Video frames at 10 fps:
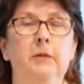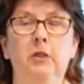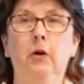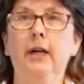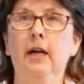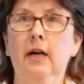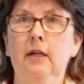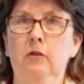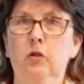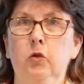So I
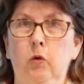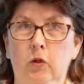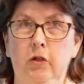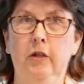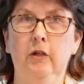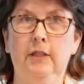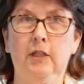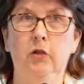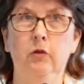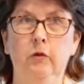can't talk to those
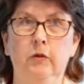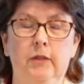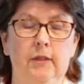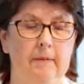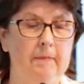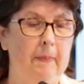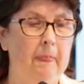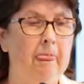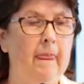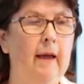issues.
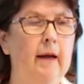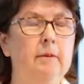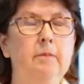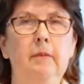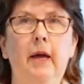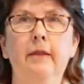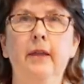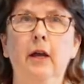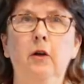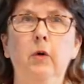And
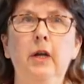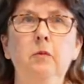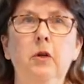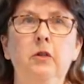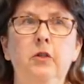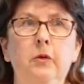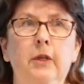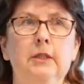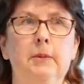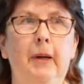then I really wanted to
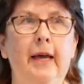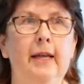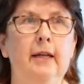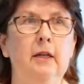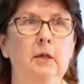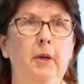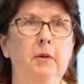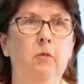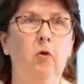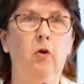explain a little
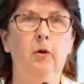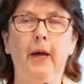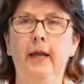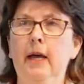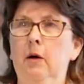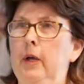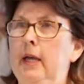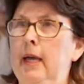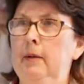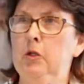bit more about how we
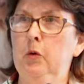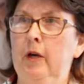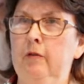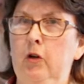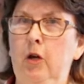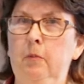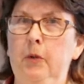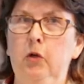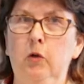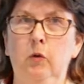came to our very
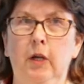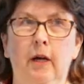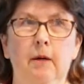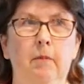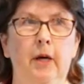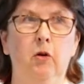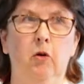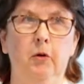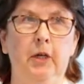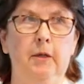peculiar
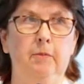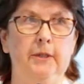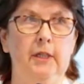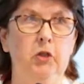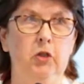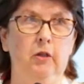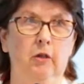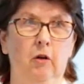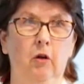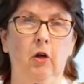minority
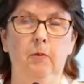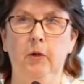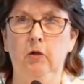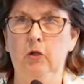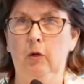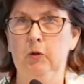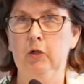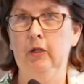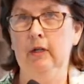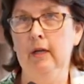position on open
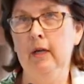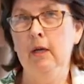adoption,